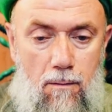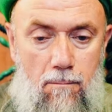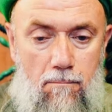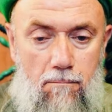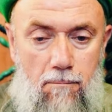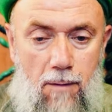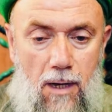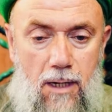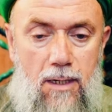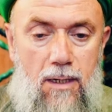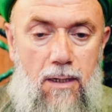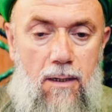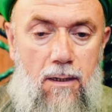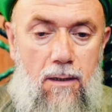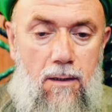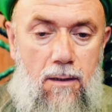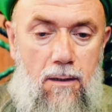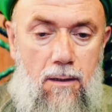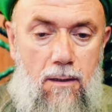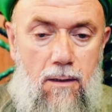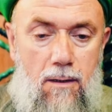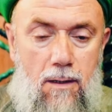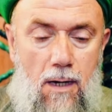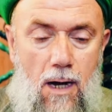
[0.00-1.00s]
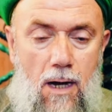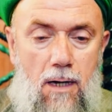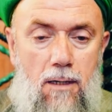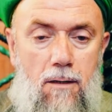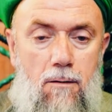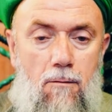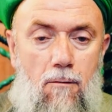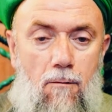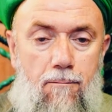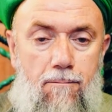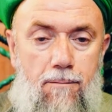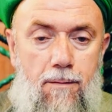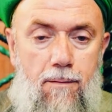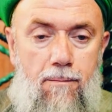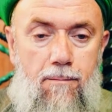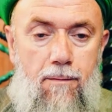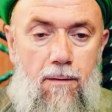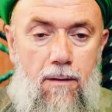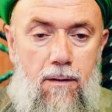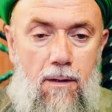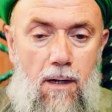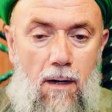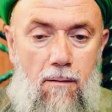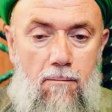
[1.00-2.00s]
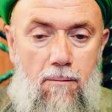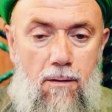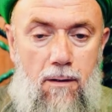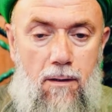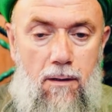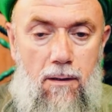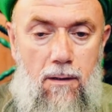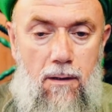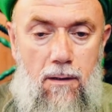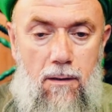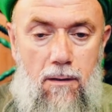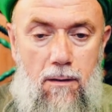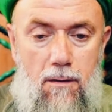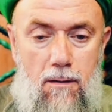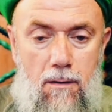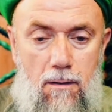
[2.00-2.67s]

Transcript: many kind of people coming here,